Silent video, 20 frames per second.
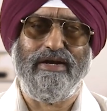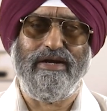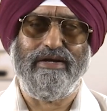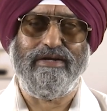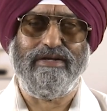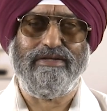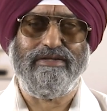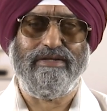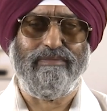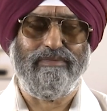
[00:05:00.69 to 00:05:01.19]

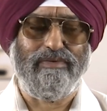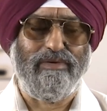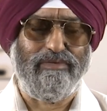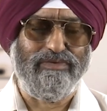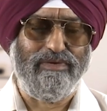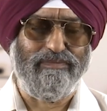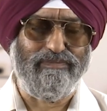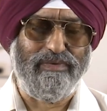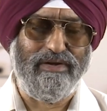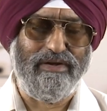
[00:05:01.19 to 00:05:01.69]
intercept of
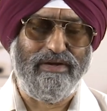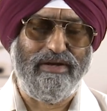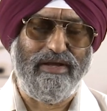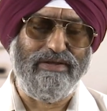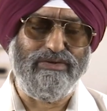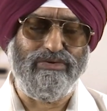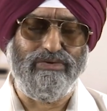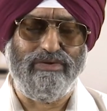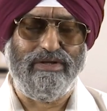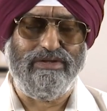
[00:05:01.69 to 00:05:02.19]
the plane
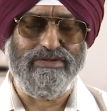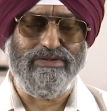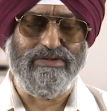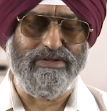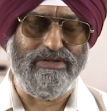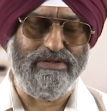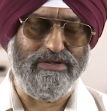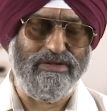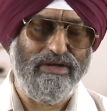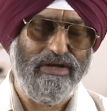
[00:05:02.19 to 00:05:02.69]
as you can
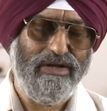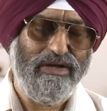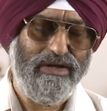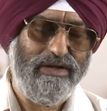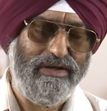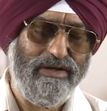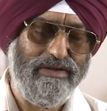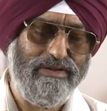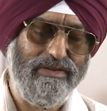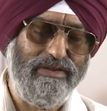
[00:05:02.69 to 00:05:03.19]
see.
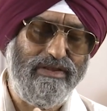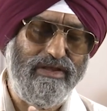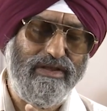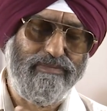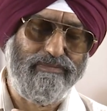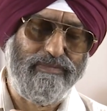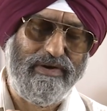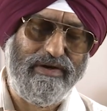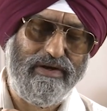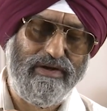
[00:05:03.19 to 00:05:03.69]
Uh, this
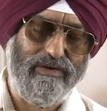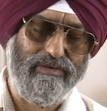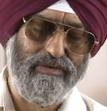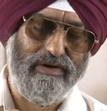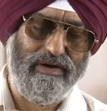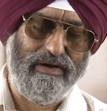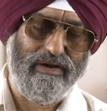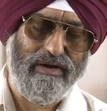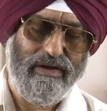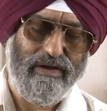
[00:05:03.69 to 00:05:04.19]
particular